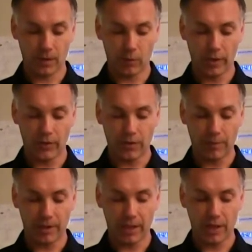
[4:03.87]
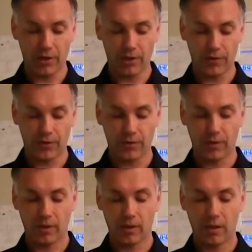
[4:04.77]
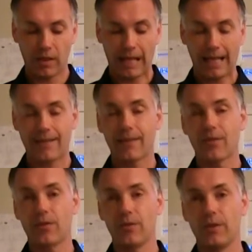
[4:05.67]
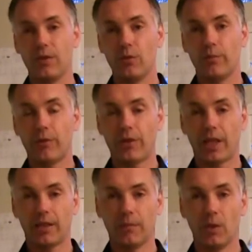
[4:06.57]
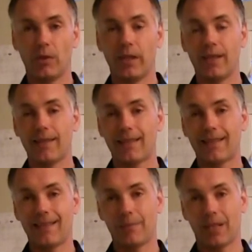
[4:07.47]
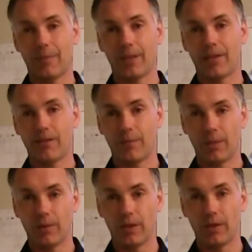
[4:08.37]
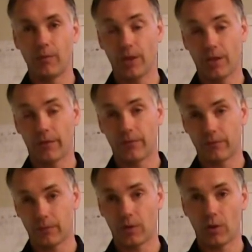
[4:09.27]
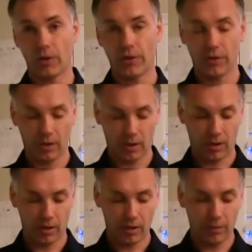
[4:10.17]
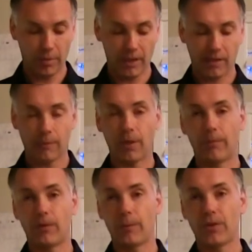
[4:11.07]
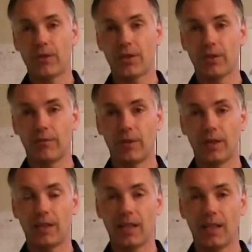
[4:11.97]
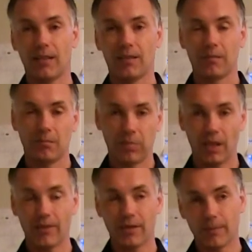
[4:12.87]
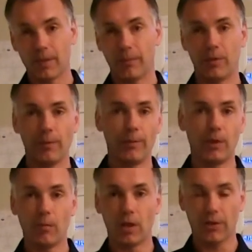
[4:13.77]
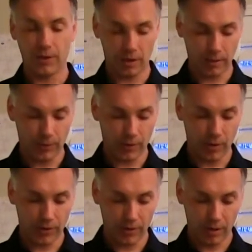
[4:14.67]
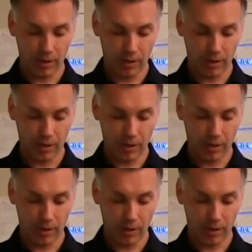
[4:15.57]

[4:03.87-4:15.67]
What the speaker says: Windows applications access to the new protected mode and 16 megabytes of memory, which of course a big step up from the 640K plus some upper memory blocks in MS-DOS.